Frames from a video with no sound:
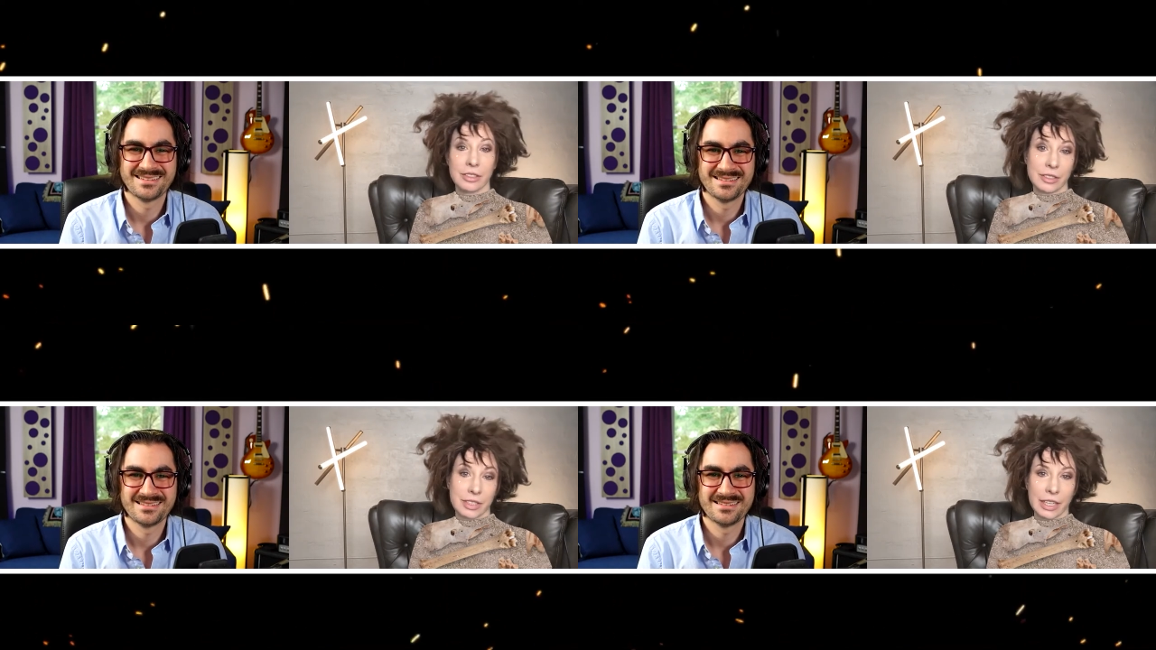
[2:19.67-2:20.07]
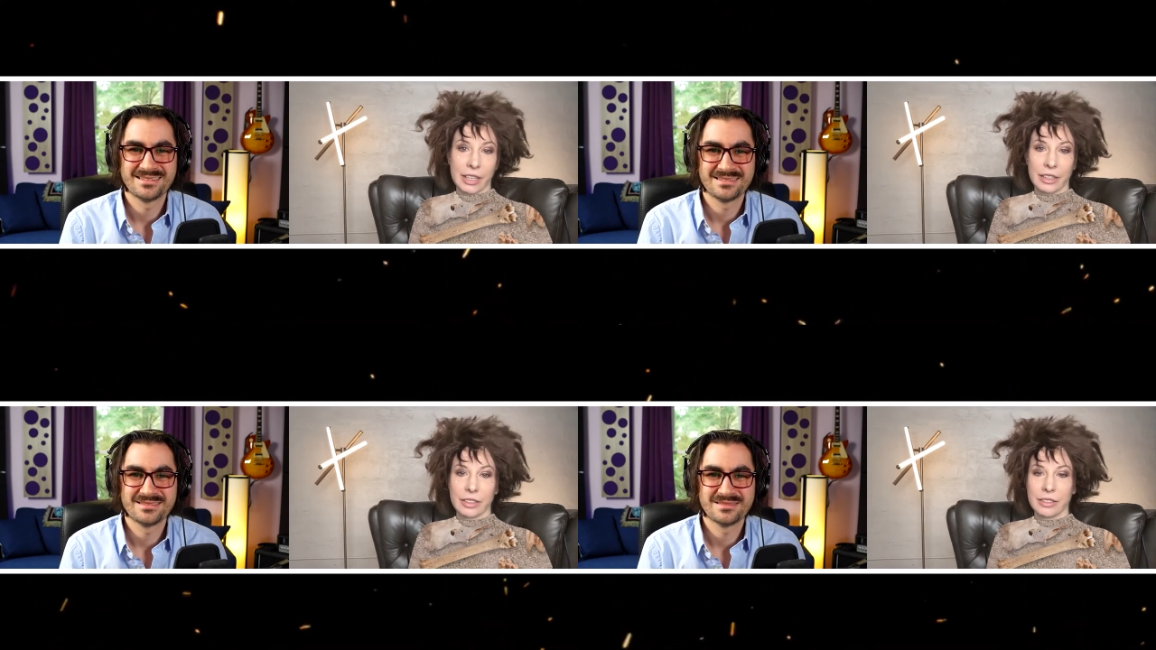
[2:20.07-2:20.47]

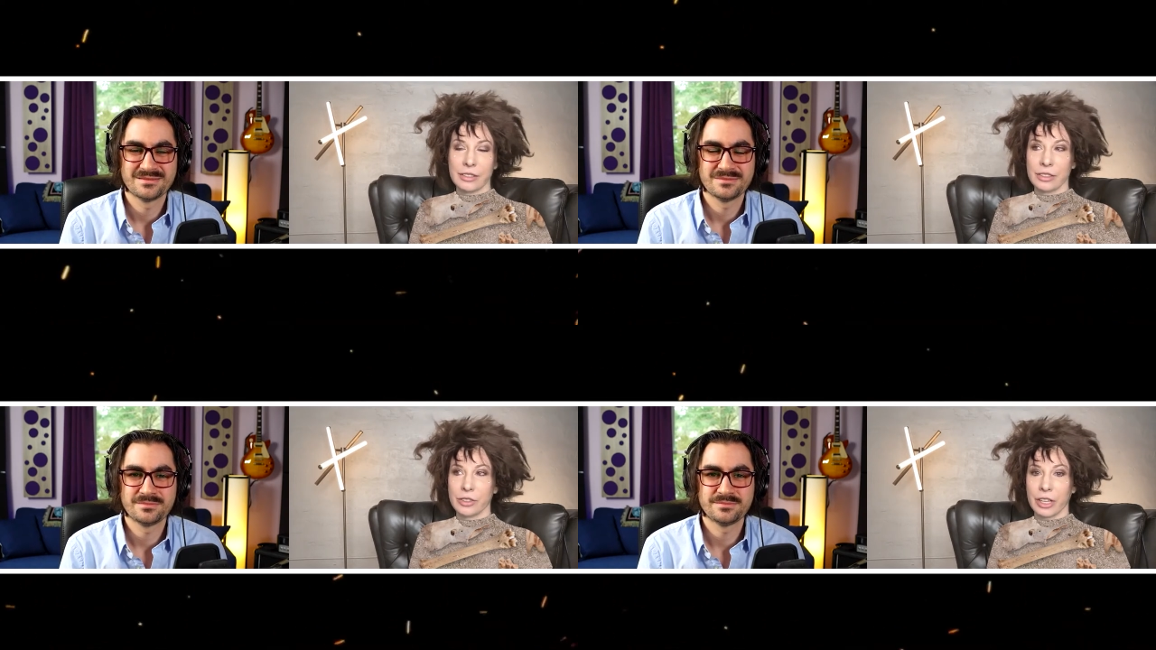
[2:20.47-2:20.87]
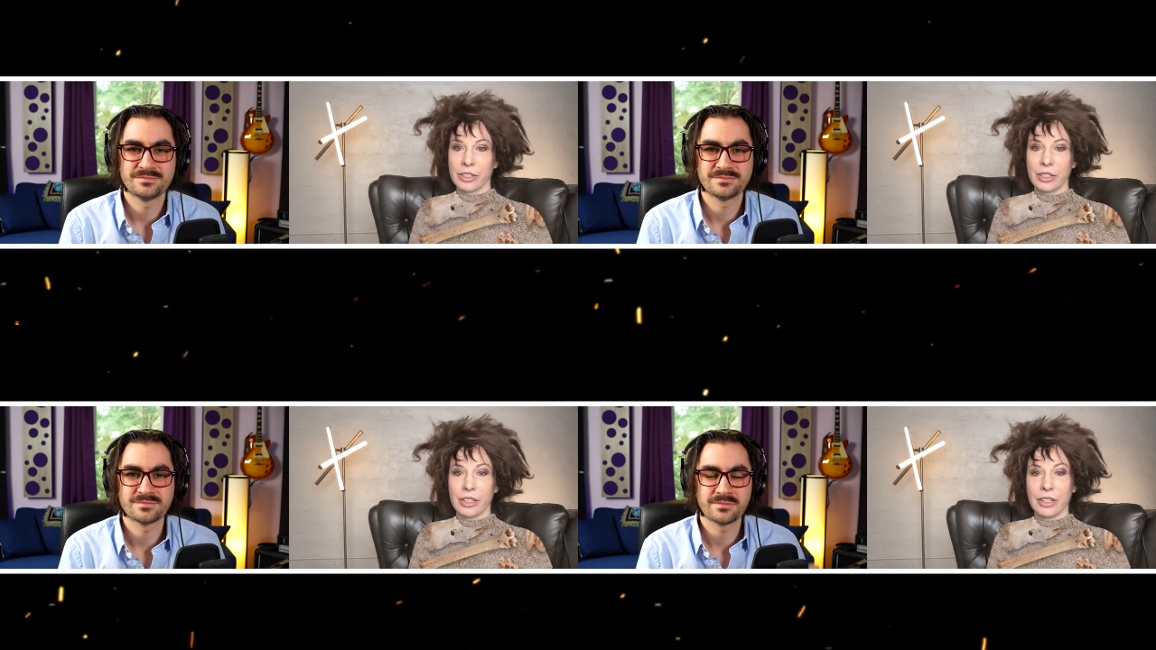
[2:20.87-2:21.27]
Speaker 1: studying the
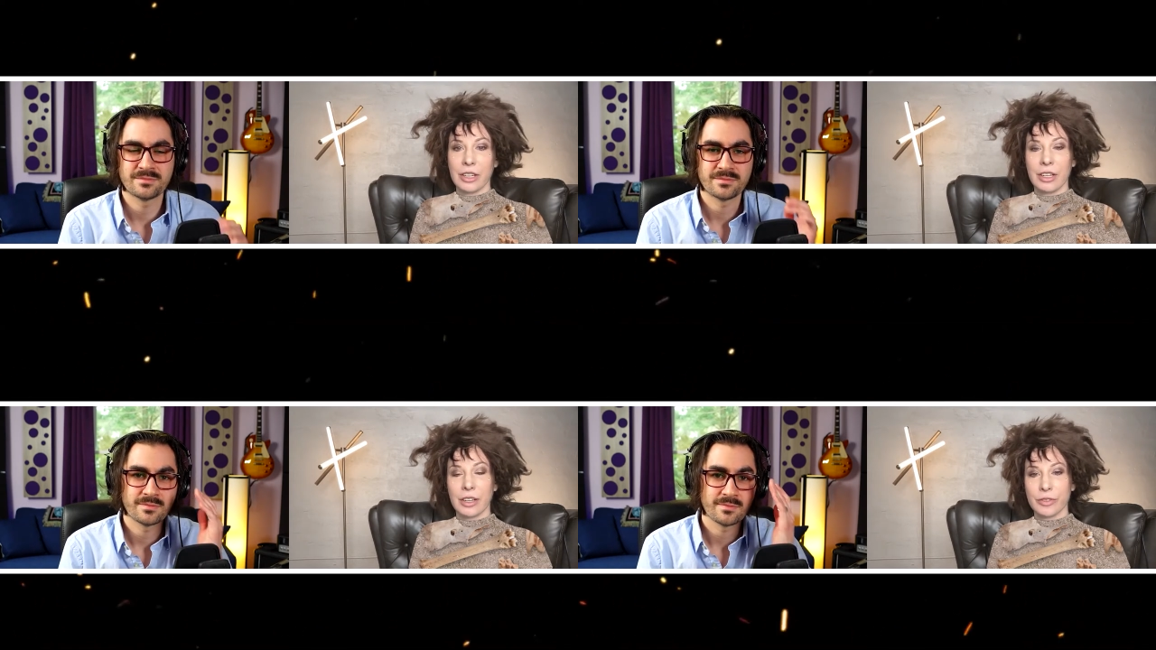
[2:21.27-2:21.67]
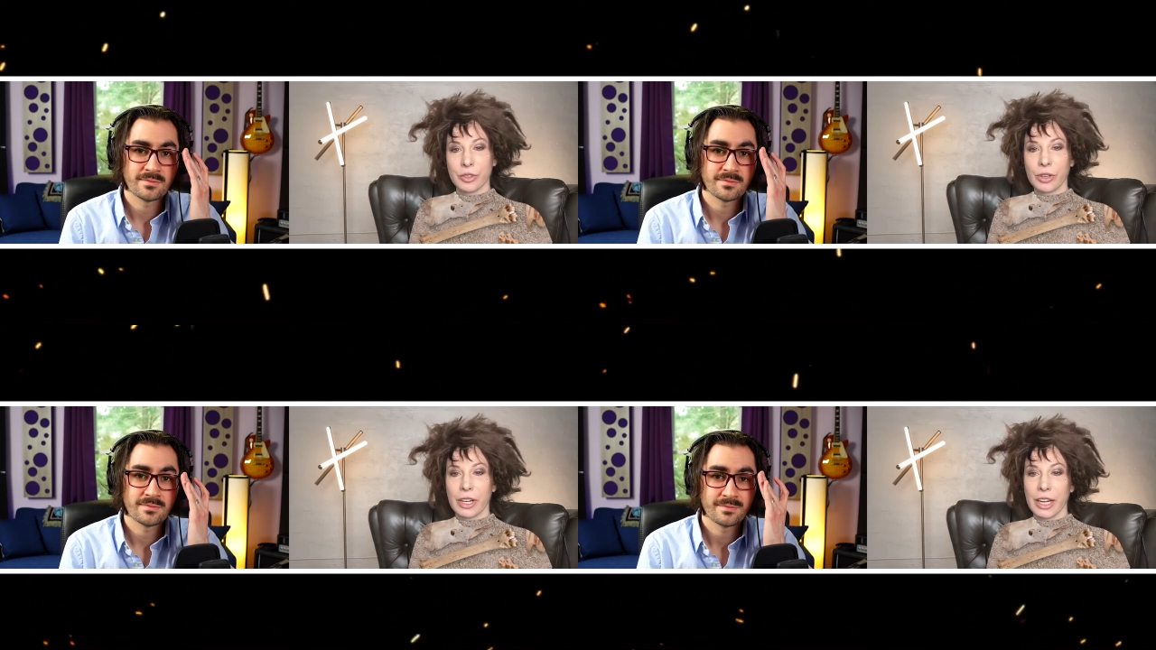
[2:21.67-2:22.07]
structure of
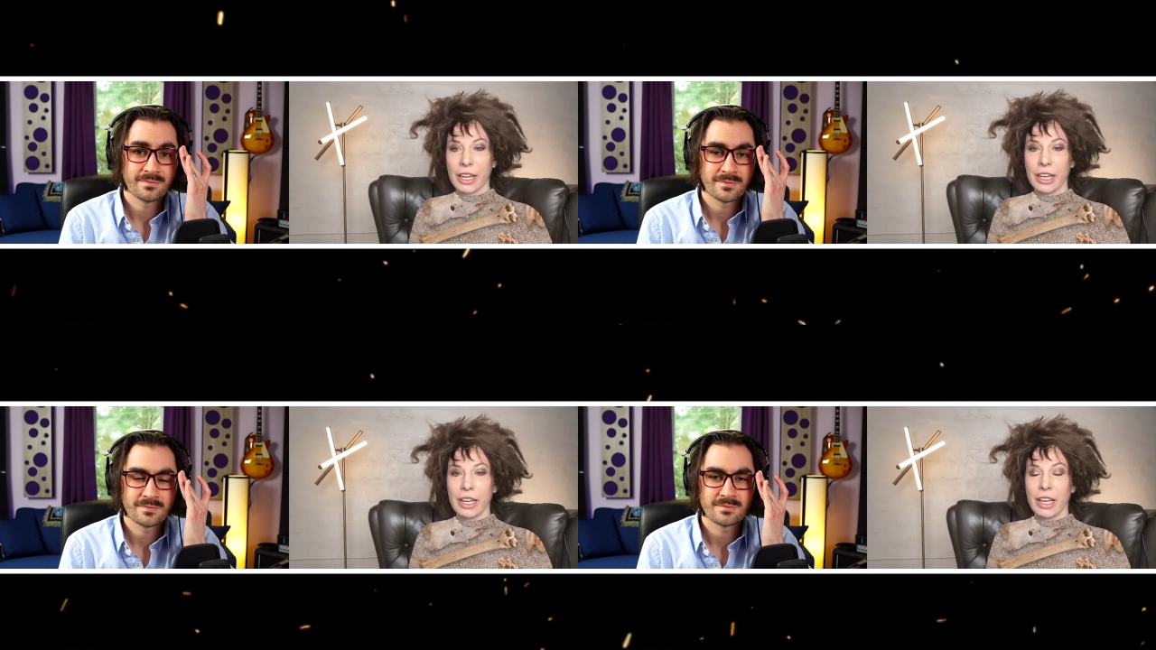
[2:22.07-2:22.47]
story.